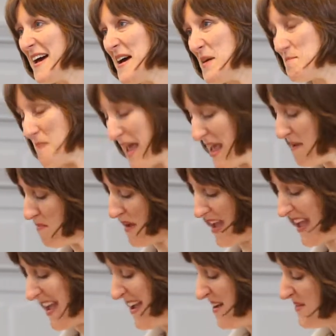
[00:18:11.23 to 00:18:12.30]
And
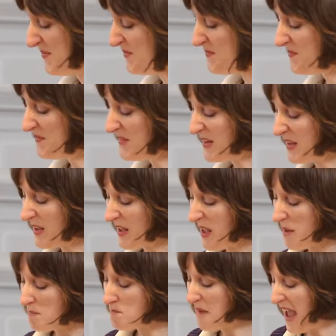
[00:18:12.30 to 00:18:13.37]
maybe,
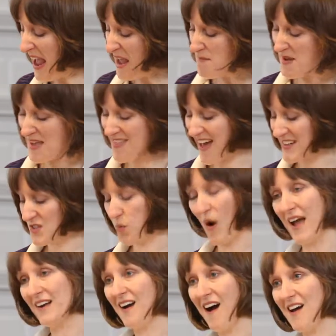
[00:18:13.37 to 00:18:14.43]
maybe that's
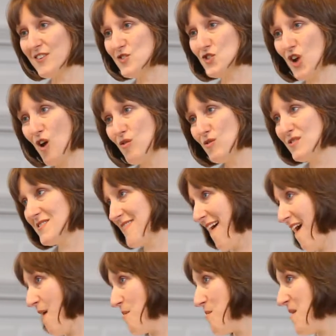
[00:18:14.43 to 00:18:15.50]
why God chose
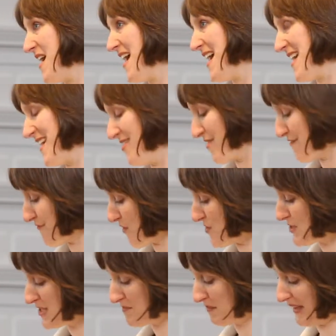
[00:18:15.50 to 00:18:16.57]
them in the
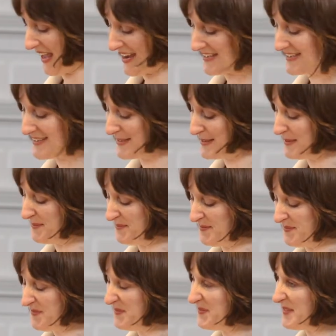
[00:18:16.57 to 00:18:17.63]
first place.
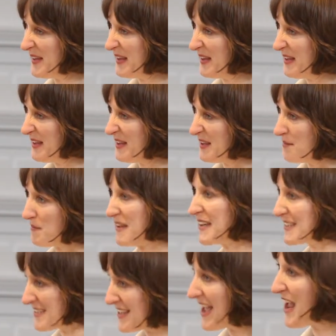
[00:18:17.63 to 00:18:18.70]

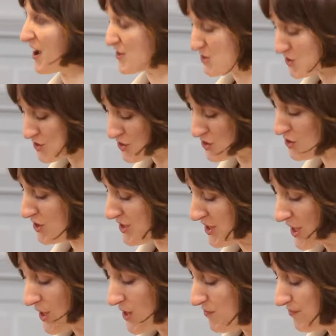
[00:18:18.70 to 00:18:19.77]
Because they
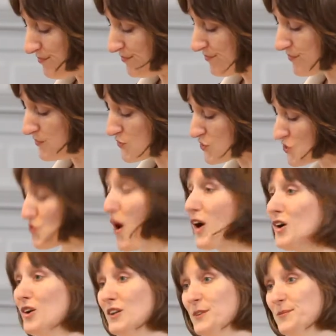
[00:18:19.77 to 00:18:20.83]
understood
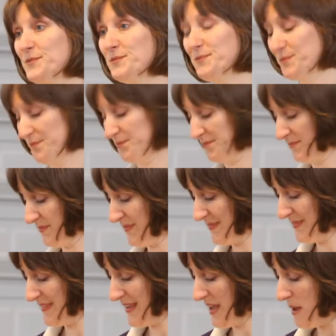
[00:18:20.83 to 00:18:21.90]
struggle.
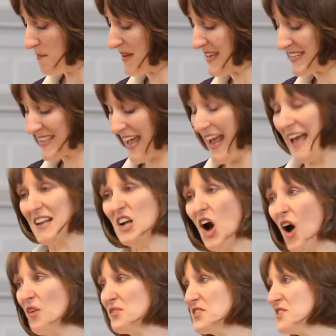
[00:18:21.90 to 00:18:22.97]
Because they had
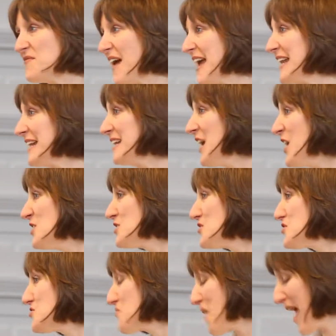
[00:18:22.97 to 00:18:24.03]
cultivated
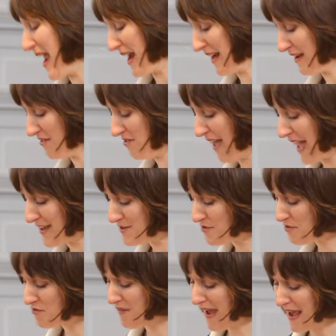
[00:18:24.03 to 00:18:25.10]
strength and
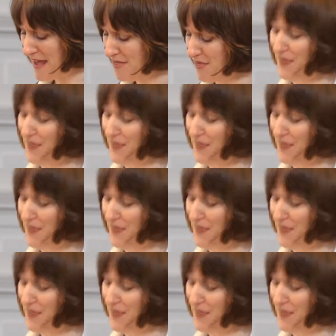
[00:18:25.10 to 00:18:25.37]
faith